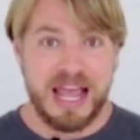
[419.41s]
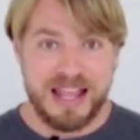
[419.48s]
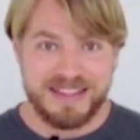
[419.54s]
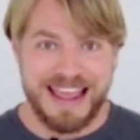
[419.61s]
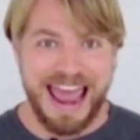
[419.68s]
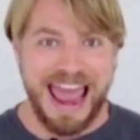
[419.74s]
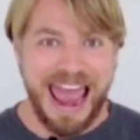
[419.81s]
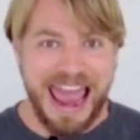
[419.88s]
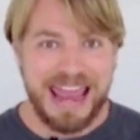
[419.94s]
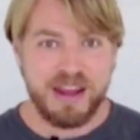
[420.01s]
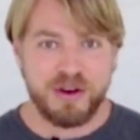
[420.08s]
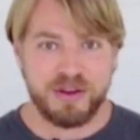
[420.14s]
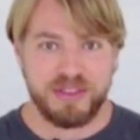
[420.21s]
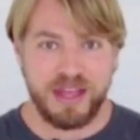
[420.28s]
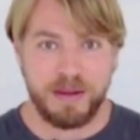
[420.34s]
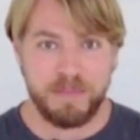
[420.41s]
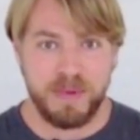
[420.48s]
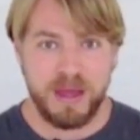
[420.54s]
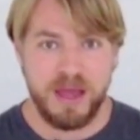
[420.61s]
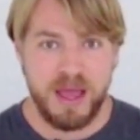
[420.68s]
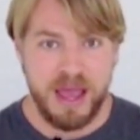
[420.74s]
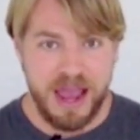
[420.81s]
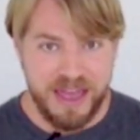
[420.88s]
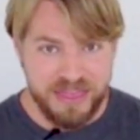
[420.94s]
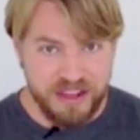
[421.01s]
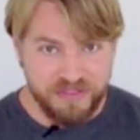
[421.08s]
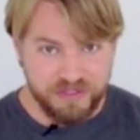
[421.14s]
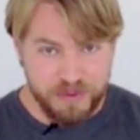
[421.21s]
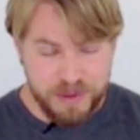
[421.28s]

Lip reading: to anchor them. And then from